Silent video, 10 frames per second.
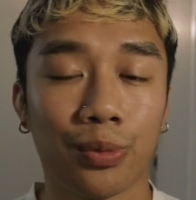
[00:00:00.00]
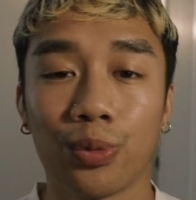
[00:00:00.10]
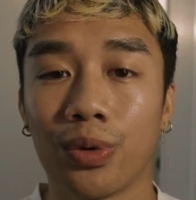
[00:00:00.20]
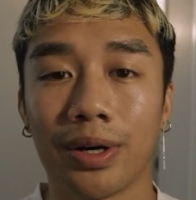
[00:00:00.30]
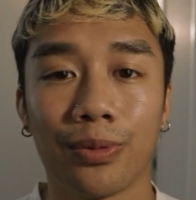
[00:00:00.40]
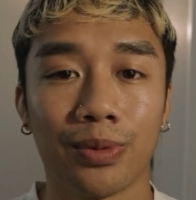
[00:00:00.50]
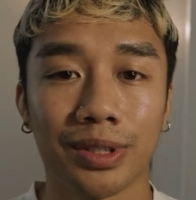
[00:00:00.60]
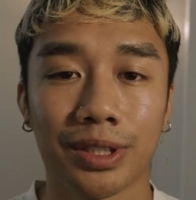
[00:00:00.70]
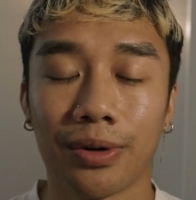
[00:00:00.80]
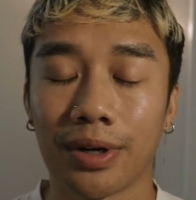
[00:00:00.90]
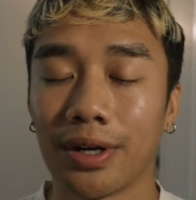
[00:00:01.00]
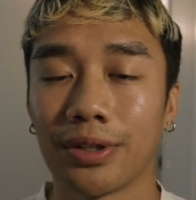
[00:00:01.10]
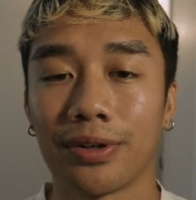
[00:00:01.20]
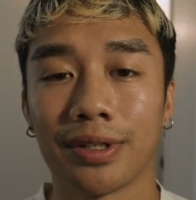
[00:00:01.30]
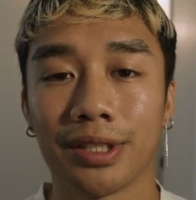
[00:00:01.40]
what was going on
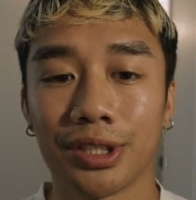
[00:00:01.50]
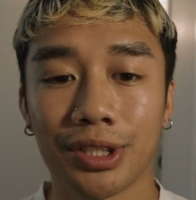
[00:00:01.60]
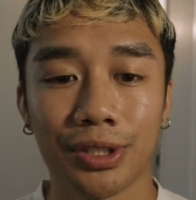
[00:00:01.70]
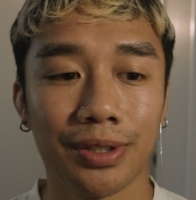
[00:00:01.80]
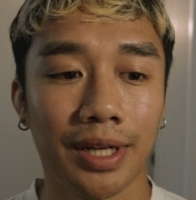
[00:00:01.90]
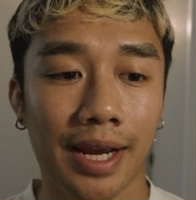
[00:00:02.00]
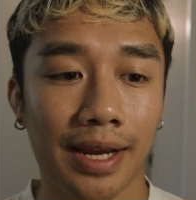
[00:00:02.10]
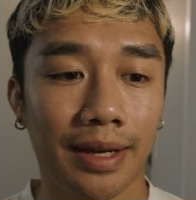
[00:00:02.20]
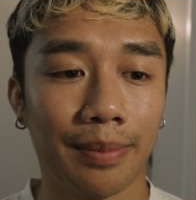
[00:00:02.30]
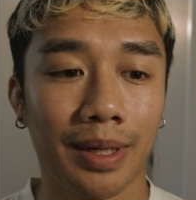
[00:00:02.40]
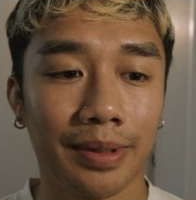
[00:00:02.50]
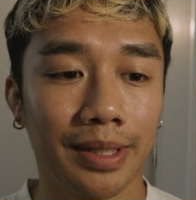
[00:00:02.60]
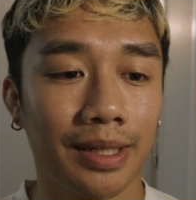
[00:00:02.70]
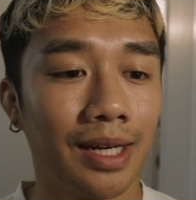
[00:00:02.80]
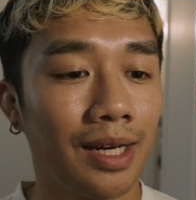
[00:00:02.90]
during the shoot and maybe